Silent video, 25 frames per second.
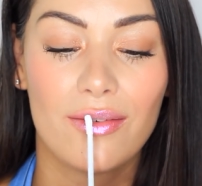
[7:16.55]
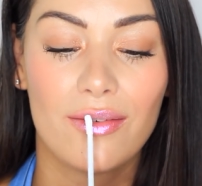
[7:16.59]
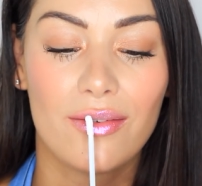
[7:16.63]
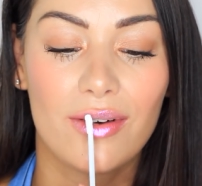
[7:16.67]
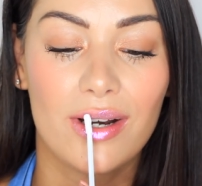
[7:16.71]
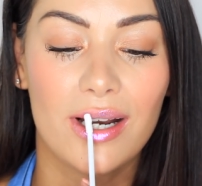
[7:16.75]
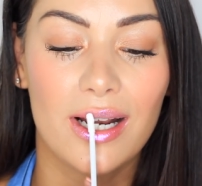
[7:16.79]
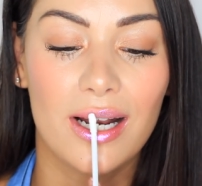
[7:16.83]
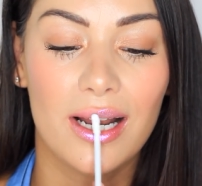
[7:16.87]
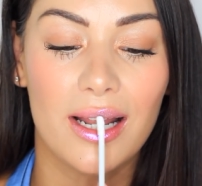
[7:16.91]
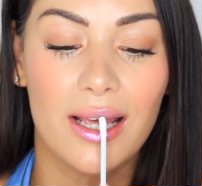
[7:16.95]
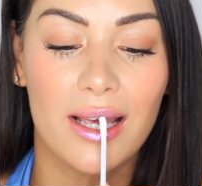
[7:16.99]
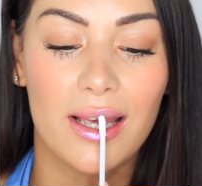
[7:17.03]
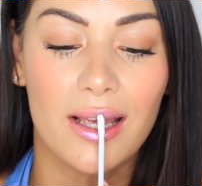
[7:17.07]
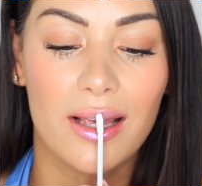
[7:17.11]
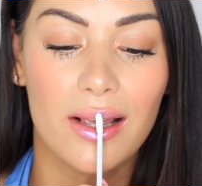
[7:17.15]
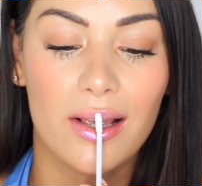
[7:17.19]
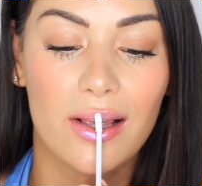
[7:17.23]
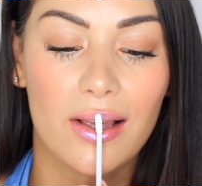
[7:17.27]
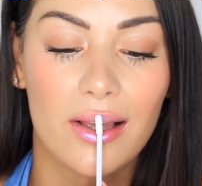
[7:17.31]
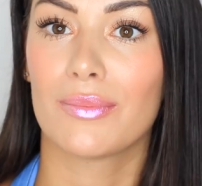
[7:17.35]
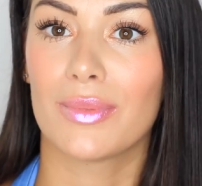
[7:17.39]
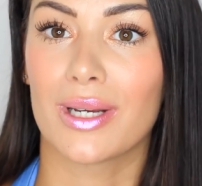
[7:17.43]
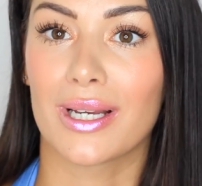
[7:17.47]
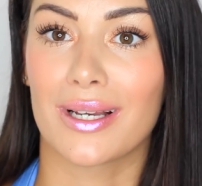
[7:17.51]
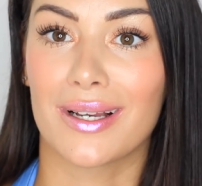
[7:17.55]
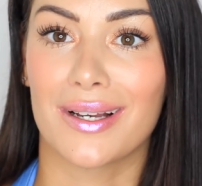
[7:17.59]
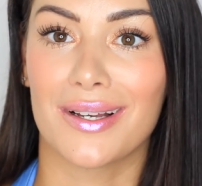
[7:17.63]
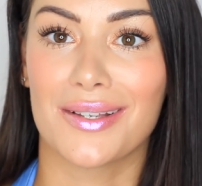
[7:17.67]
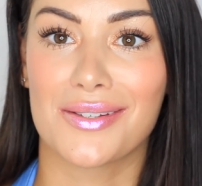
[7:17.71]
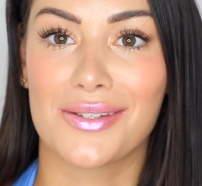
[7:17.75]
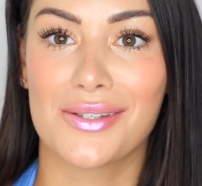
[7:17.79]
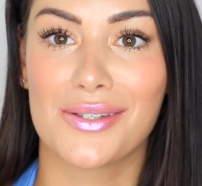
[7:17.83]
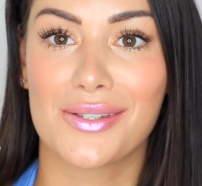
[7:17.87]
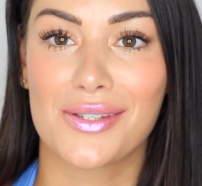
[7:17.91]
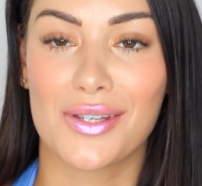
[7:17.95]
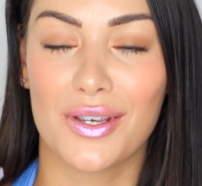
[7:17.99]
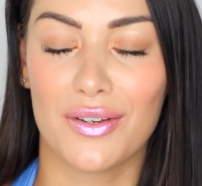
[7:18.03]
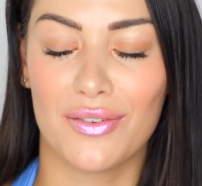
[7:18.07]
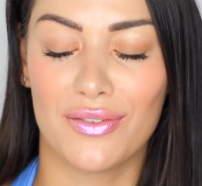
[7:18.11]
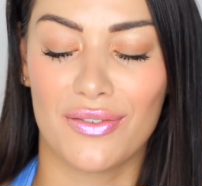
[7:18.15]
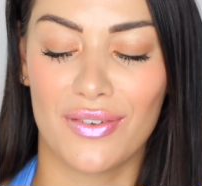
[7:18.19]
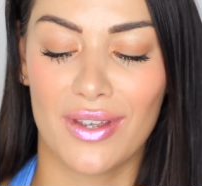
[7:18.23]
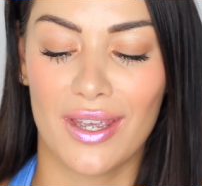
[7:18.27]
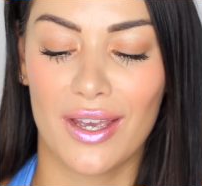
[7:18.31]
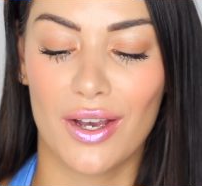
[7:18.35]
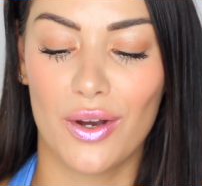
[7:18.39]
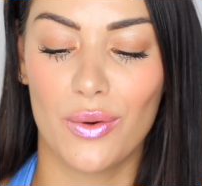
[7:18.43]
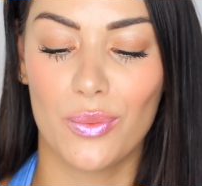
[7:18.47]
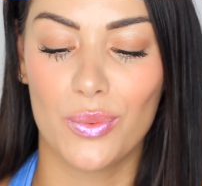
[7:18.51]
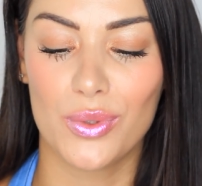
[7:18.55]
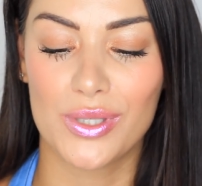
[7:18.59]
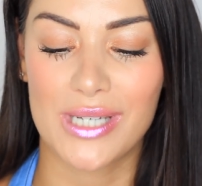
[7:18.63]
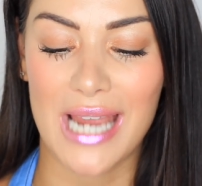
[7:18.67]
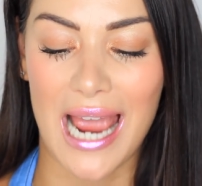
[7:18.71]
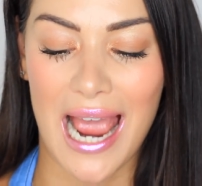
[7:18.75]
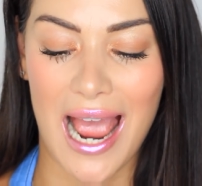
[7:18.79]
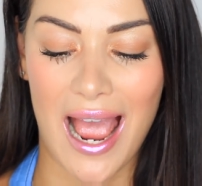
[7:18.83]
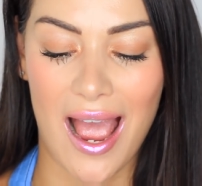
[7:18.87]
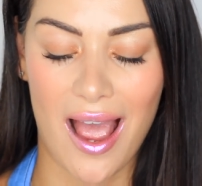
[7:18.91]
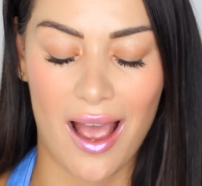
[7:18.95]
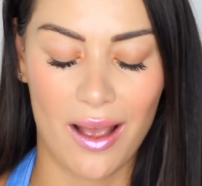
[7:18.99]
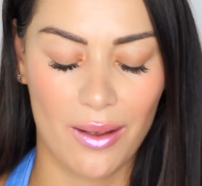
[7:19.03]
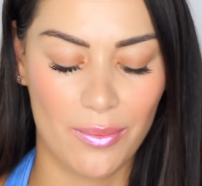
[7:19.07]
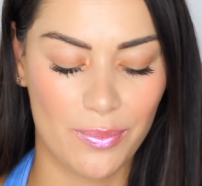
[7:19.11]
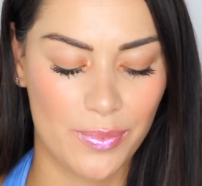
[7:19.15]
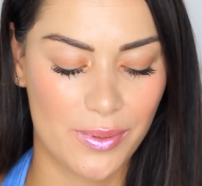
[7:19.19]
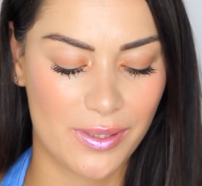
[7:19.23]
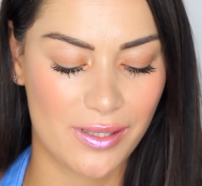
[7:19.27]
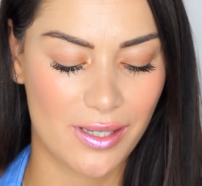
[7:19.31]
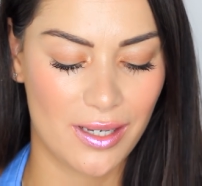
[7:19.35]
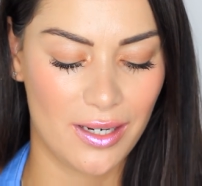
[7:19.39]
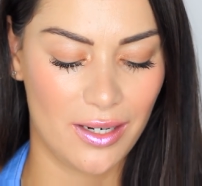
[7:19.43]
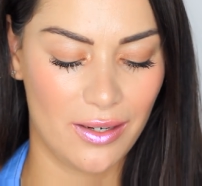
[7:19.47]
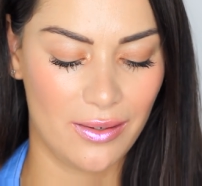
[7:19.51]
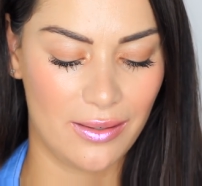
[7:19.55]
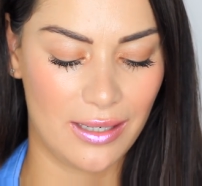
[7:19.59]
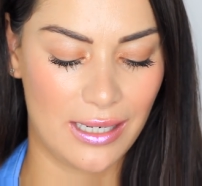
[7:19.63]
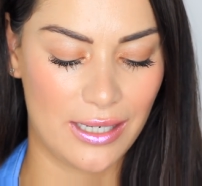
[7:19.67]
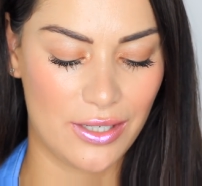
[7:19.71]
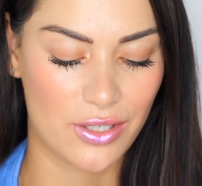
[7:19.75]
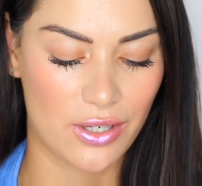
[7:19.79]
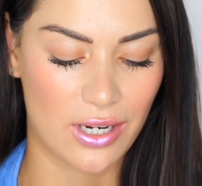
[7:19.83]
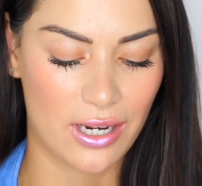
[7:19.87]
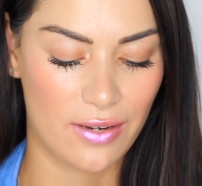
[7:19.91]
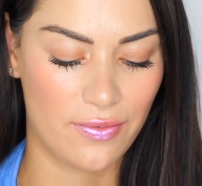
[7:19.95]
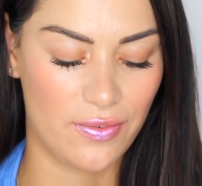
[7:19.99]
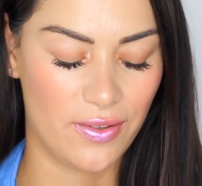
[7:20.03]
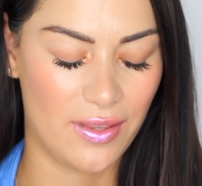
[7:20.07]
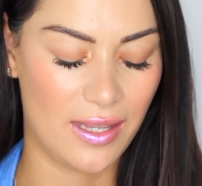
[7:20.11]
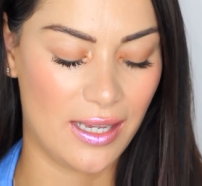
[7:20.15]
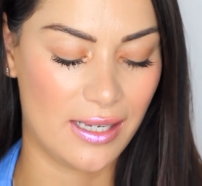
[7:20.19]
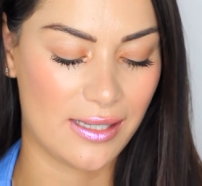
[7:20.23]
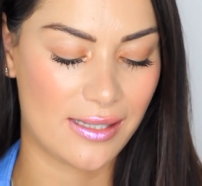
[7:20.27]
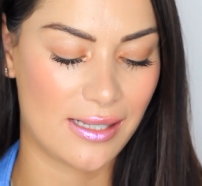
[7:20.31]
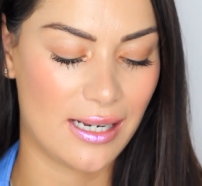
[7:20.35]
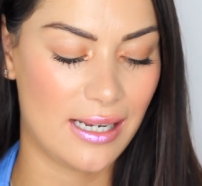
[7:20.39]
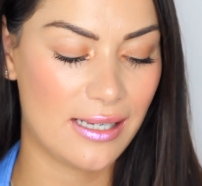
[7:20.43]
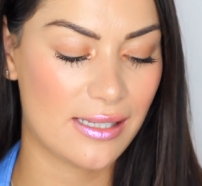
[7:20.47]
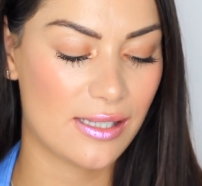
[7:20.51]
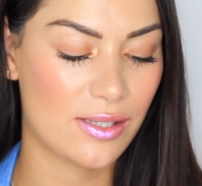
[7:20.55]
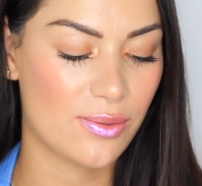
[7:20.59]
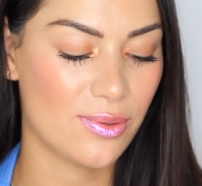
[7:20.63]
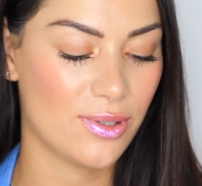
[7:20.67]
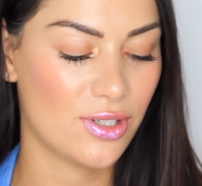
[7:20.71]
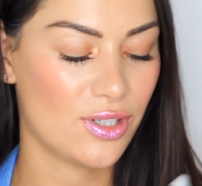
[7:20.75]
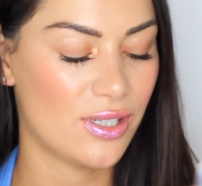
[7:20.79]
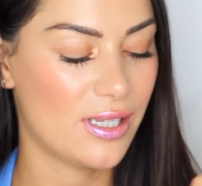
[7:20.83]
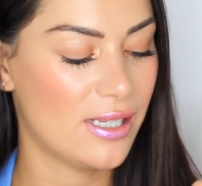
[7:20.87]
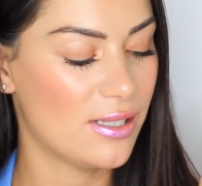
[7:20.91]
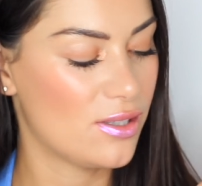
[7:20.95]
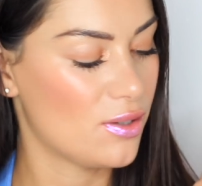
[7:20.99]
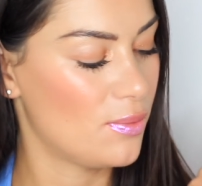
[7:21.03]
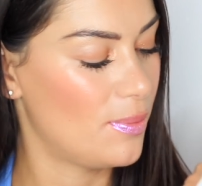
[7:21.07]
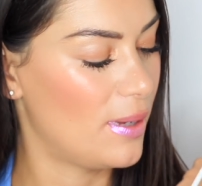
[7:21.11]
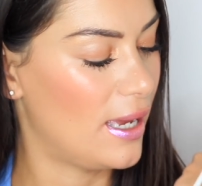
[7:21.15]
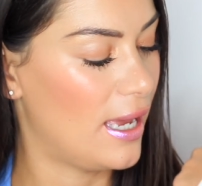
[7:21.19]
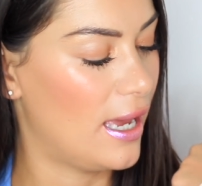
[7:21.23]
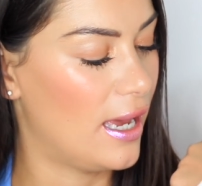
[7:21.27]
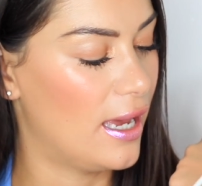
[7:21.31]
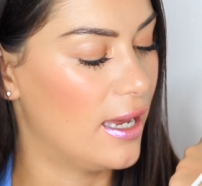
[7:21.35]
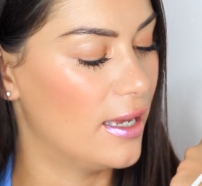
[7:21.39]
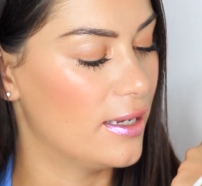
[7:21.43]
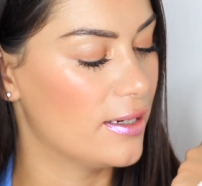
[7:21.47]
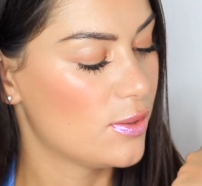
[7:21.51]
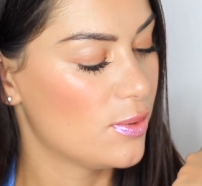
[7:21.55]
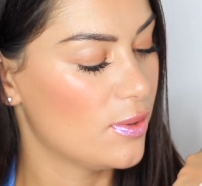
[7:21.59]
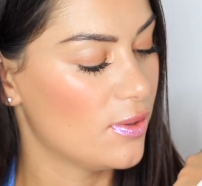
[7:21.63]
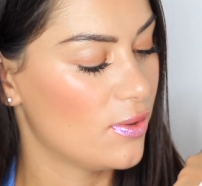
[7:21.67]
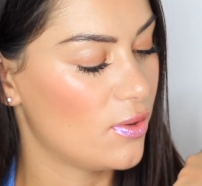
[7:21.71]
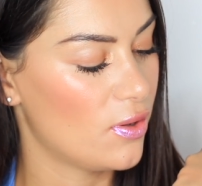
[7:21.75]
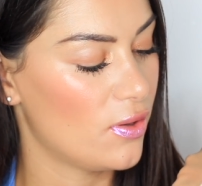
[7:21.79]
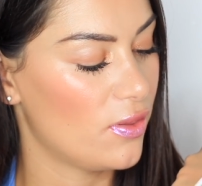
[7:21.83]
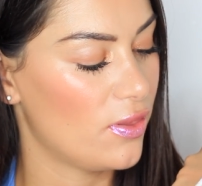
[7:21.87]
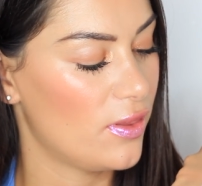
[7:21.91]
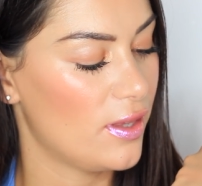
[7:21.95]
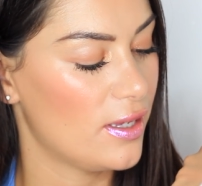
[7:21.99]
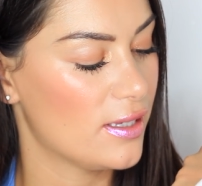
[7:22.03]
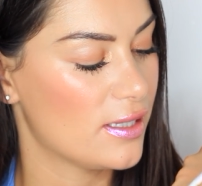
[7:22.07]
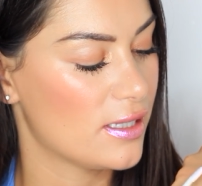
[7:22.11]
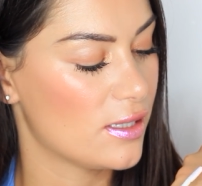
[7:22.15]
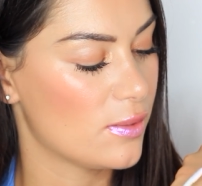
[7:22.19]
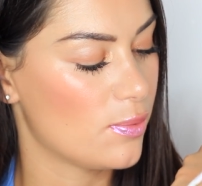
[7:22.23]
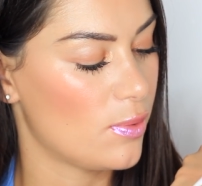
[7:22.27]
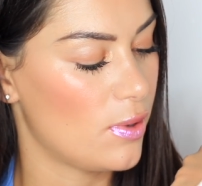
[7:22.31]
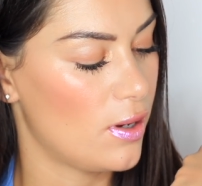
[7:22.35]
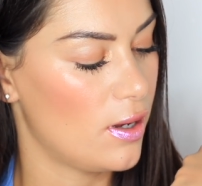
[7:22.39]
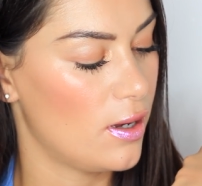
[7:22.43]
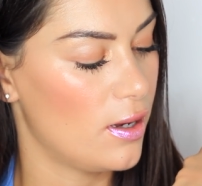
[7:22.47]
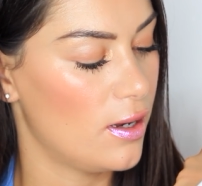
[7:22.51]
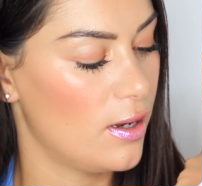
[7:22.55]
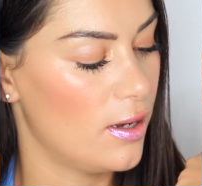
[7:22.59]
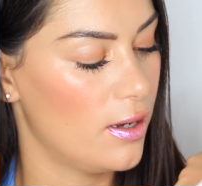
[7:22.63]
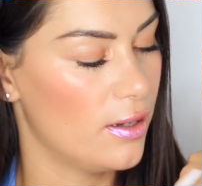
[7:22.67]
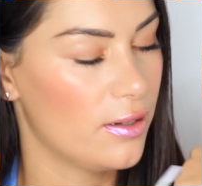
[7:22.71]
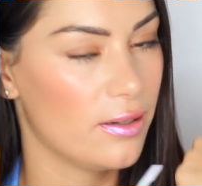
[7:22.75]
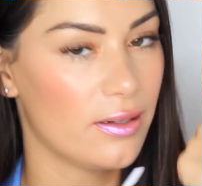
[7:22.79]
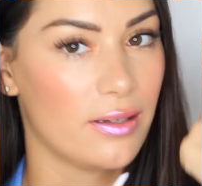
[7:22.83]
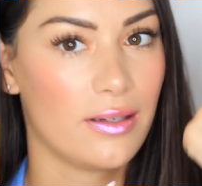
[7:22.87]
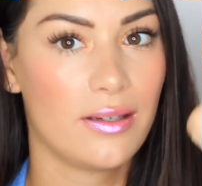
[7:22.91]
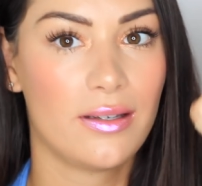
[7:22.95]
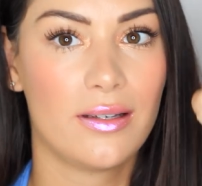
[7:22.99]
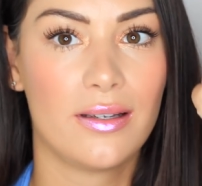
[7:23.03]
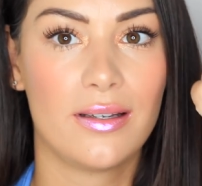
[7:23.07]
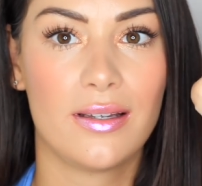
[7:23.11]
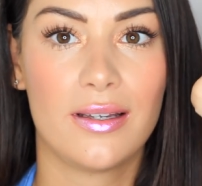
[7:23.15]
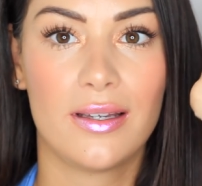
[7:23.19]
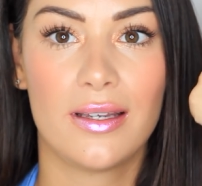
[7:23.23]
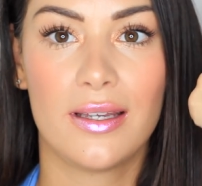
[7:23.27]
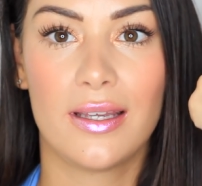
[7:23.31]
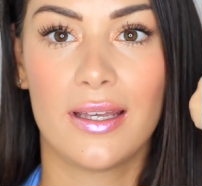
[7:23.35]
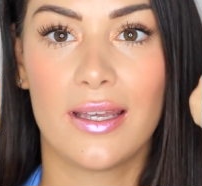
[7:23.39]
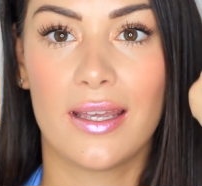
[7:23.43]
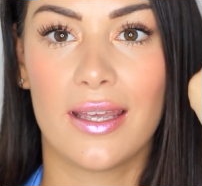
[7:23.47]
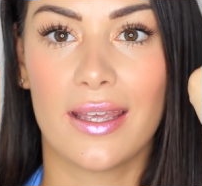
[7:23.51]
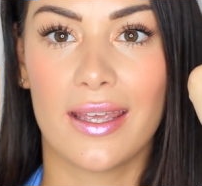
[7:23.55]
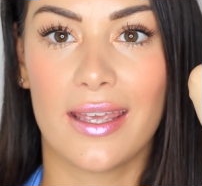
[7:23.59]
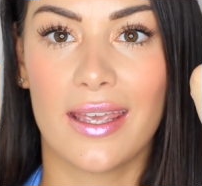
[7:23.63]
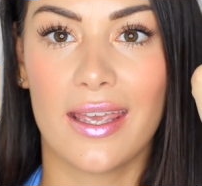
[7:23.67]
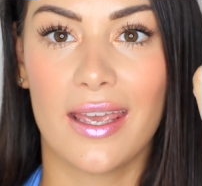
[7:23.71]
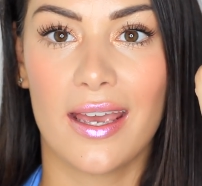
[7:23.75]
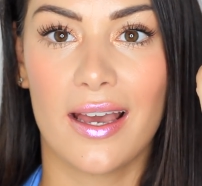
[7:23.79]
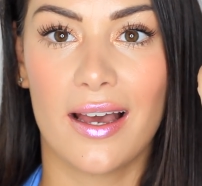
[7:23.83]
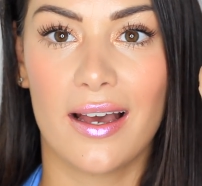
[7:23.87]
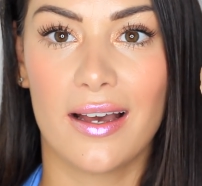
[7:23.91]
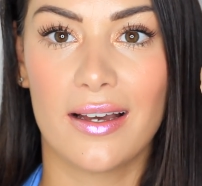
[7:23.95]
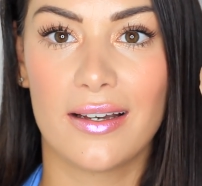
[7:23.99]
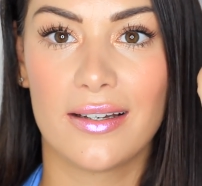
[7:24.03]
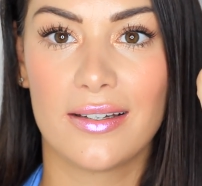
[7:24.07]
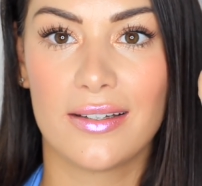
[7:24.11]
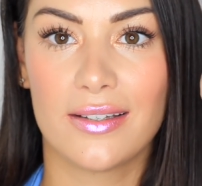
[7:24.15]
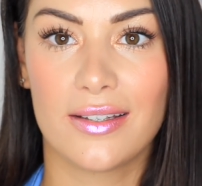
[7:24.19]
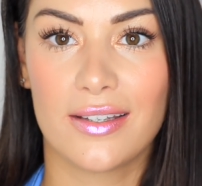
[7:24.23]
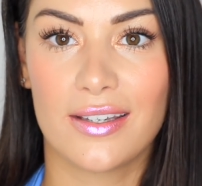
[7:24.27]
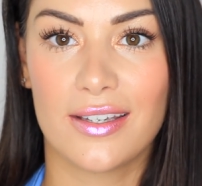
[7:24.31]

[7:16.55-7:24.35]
Really? My cousin Sophia would absolutely die for this. Let's swatch these on my hand. So we've got this one here.